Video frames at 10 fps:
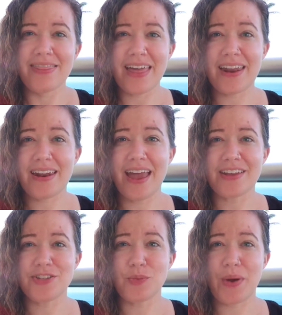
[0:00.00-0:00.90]
Then
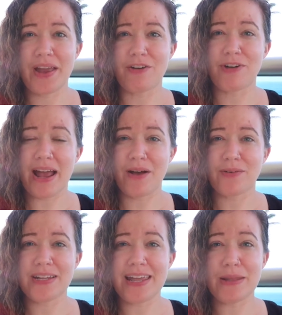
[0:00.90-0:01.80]
as you wait
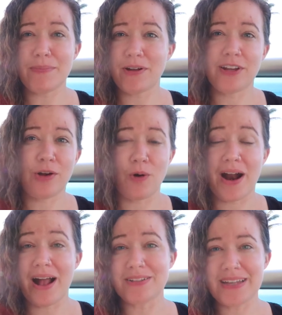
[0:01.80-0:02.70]
around in the building or
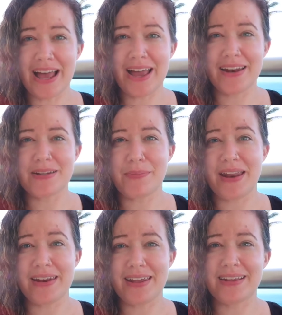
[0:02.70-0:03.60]
outside,
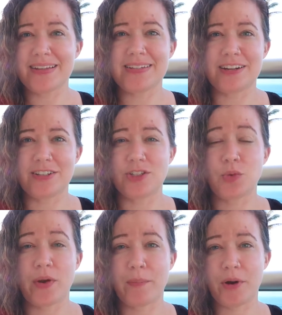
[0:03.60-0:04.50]
depending, because there's a
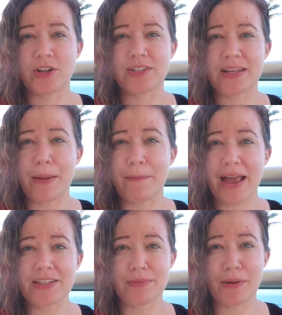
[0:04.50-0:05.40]
20 person
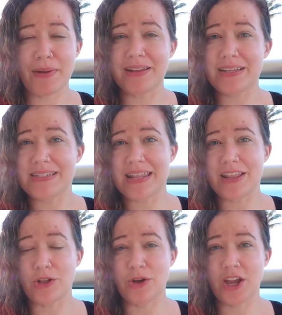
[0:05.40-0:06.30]
maximum, at least at
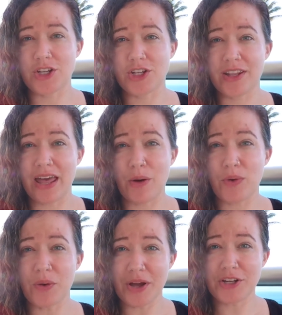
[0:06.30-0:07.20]
the location that
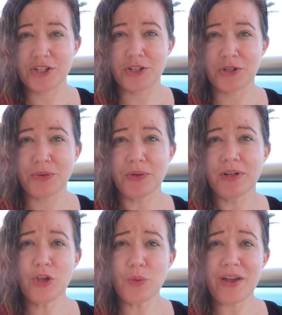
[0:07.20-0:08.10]
we went to,
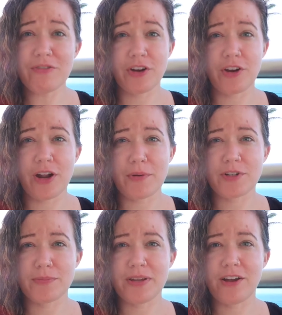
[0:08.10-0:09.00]
you wait for your number
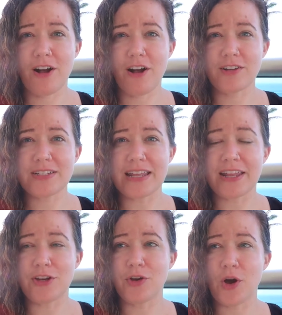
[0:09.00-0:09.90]
to be called and
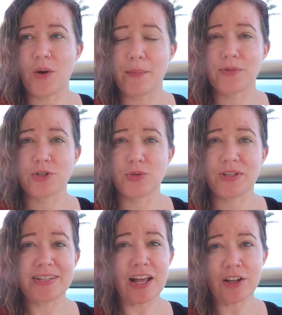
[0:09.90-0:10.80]
then you go up to the
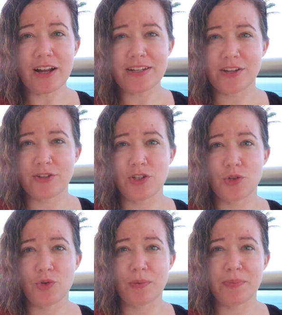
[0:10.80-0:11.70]
teller. It tells
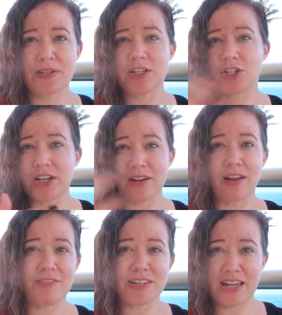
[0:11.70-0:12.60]
you the position
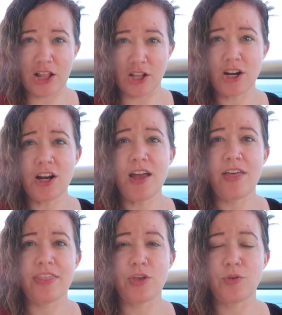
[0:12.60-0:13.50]
of the teller
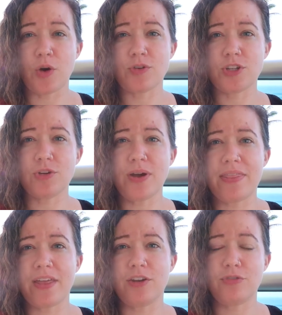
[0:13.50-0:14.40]
that you go to
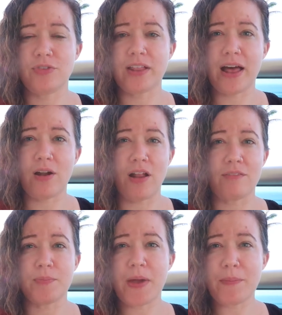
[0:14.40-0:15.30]
and then you fill out
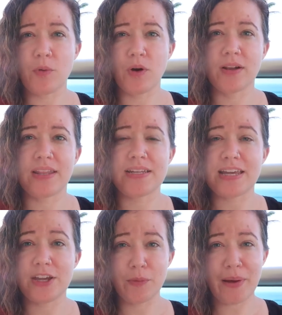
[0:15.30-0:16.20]
all the paperwork. They
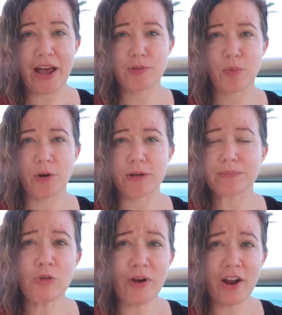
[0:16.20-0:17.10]
take your passport,
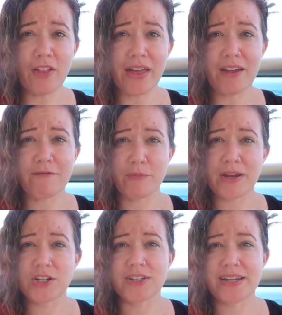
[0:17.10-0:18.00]
write all that
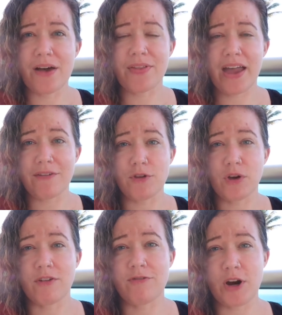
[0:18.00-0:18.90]
information down. They have you
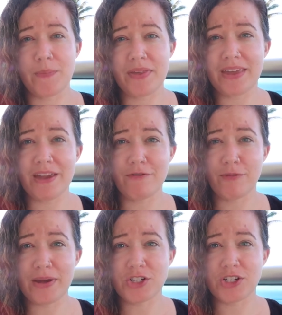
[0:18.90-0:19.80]
confirm that the
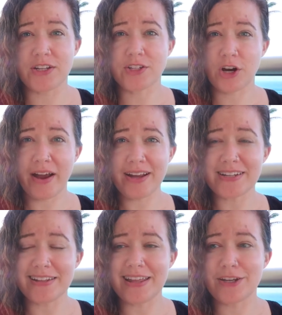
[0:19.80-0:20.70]
information is correct
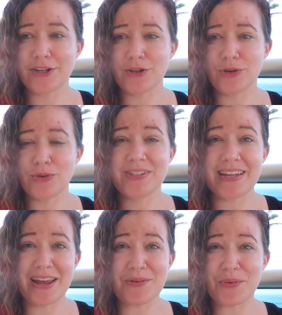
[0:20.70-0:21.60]
and then you
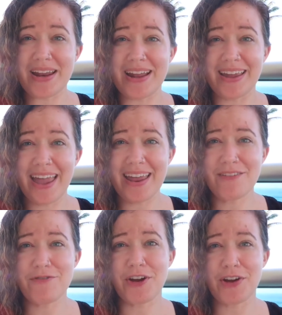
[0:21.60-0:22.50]
sit and wait
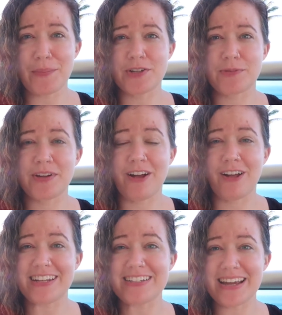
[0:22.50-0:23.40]
again for your number to be
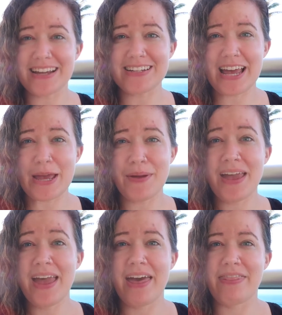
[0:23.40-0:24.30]
called a second time.
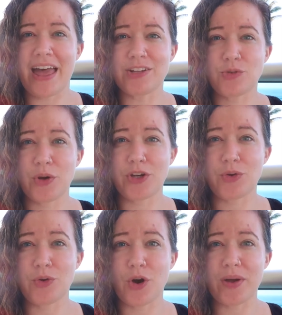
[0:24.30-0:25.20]
And that's when
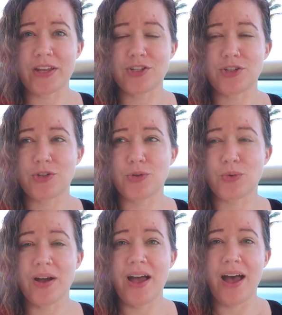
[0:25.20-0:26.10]
you go
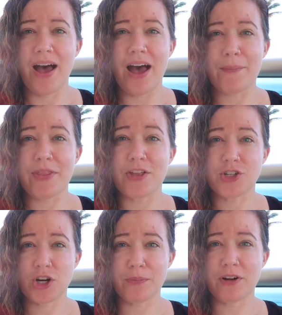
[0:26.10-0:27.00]
into um, the
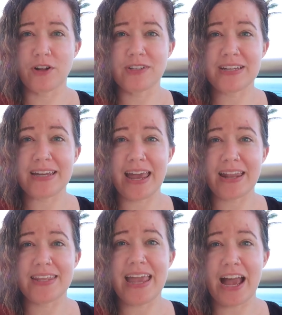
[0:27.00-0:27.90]
terminal to
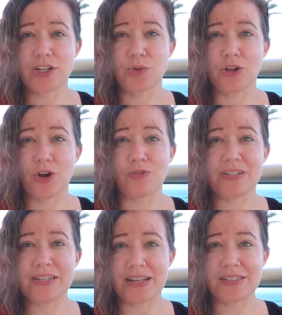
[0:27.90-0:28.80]
get the actual
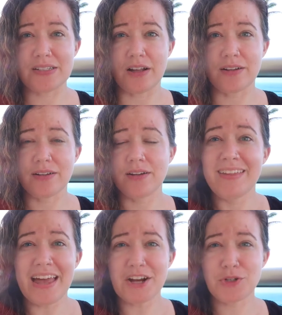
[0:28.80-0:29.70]
COVID test done
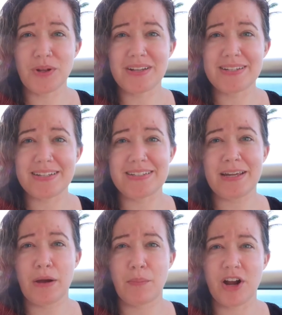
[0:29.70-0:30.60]
bullet
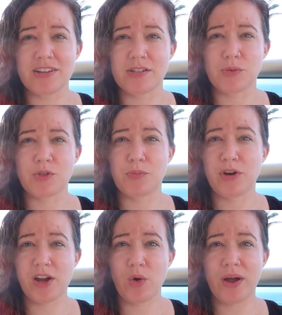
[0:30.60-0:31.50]
testing process was
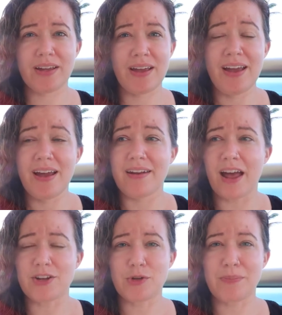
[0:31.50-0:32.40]
pretty quick,
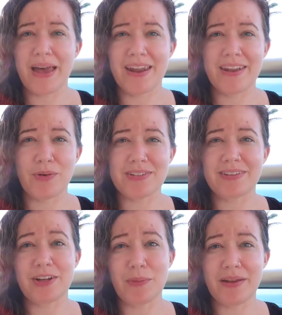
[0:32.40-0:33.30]
not too bad. There was a
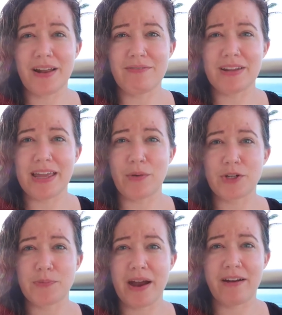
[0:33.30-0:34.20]
little bit of a
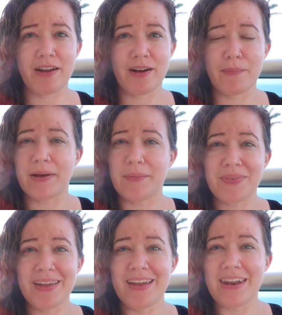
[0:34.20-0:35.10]
language barrier, but
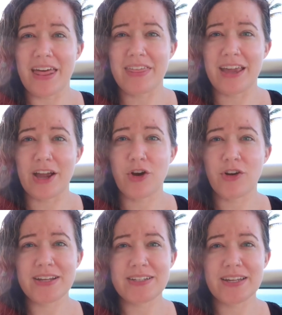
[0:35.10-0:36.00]
nothing
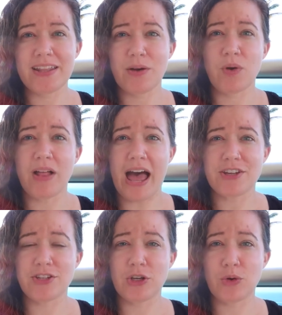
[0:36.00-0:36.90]
crazy. They will
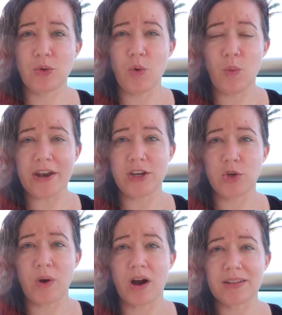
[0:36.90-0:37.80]
ask you when
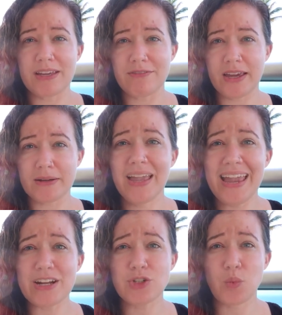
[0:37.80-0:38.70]
you are leaving
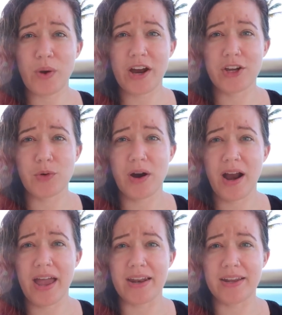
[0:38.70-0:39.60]
and where you are
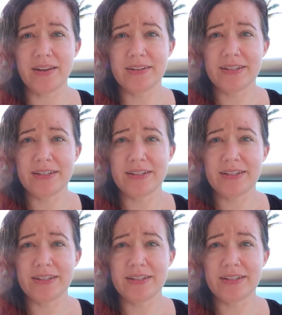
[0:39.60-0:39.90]
headed.